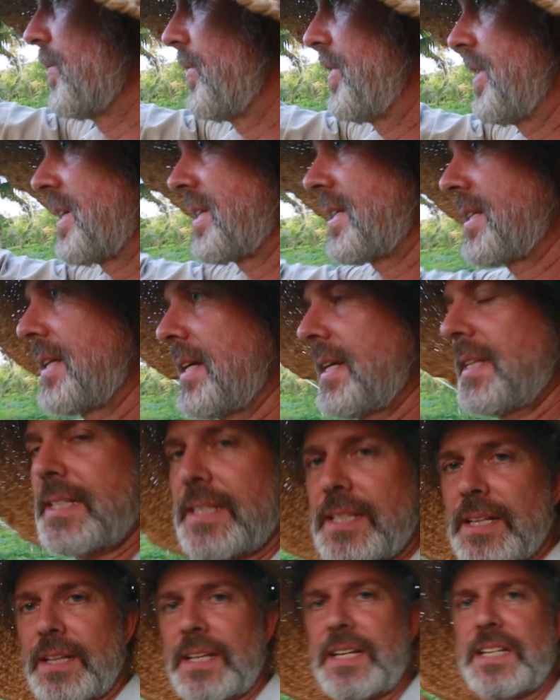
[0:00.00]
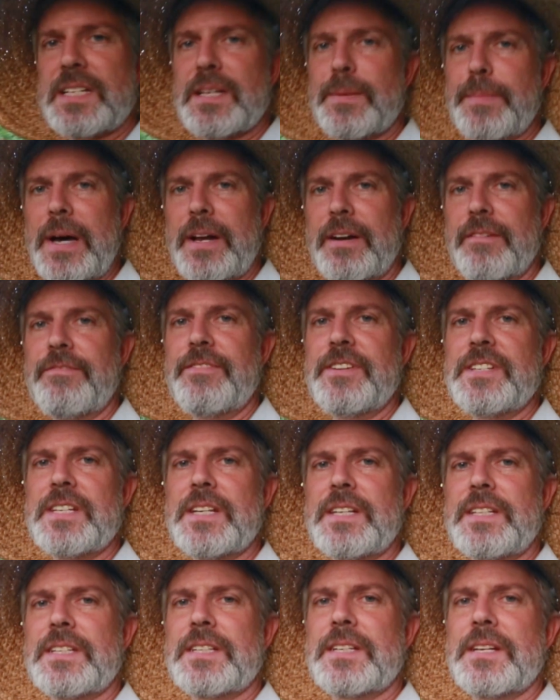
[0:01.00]
this gets the least amount of
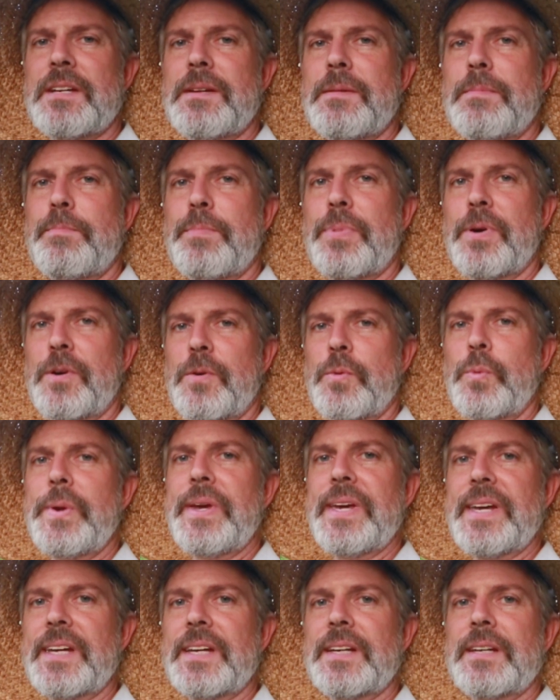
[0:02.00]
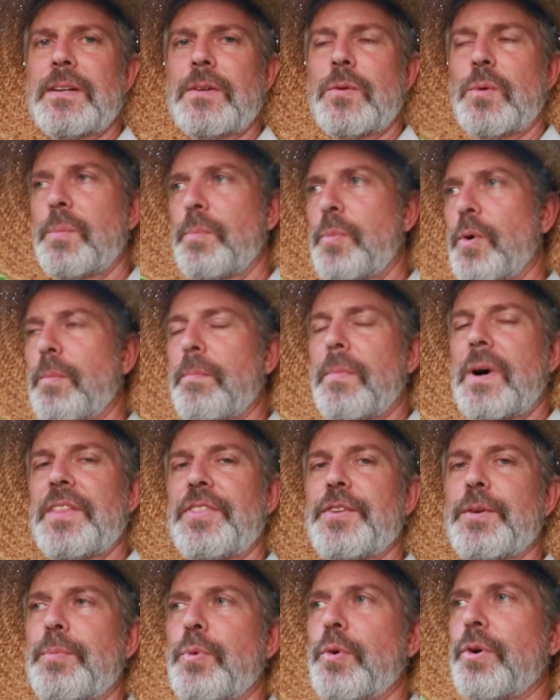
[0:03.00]
visits per week or per
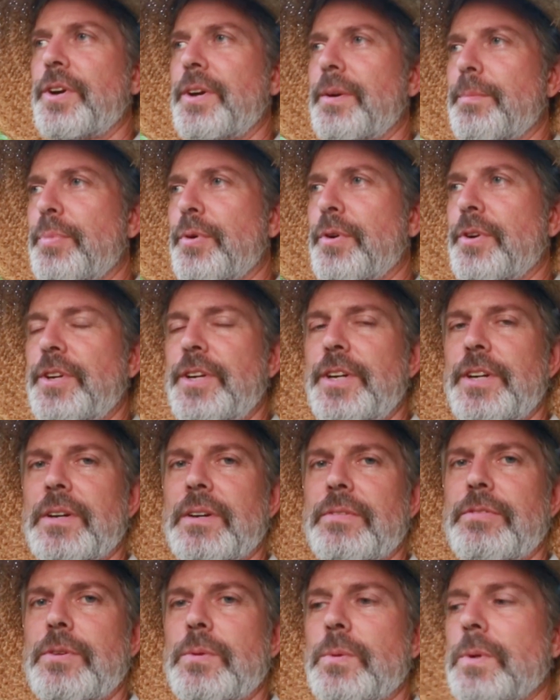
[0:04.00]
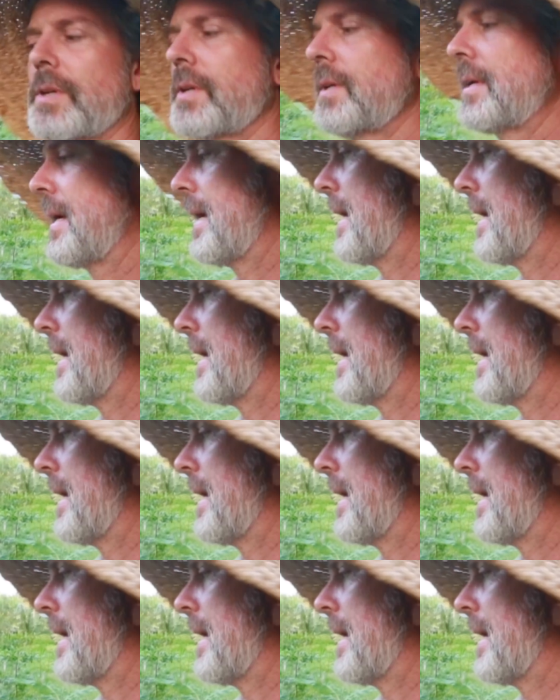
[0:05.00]
month or per year, if you will.